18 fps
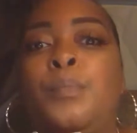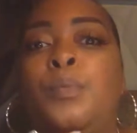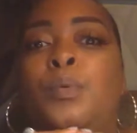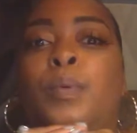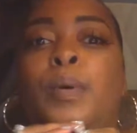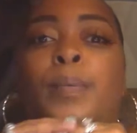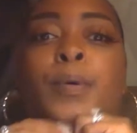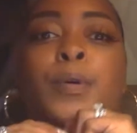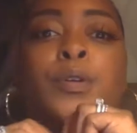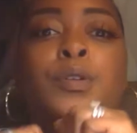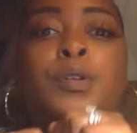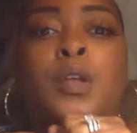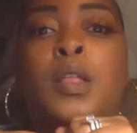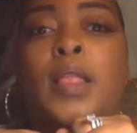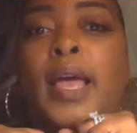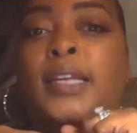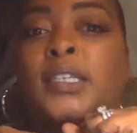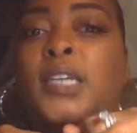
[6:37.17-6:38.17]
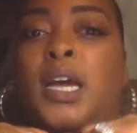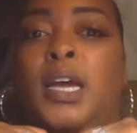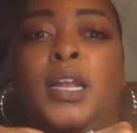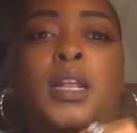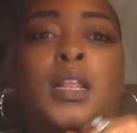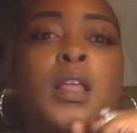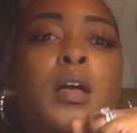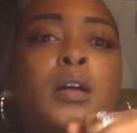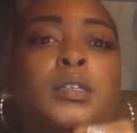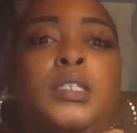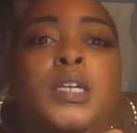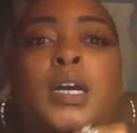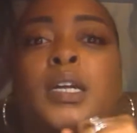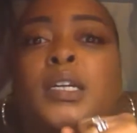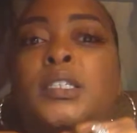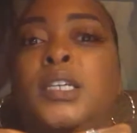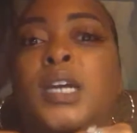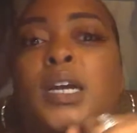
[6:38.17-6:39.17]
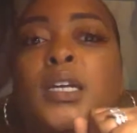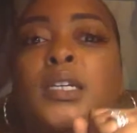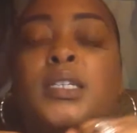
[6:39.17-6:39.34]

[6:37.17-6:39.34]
We were, like chugging along, chugging.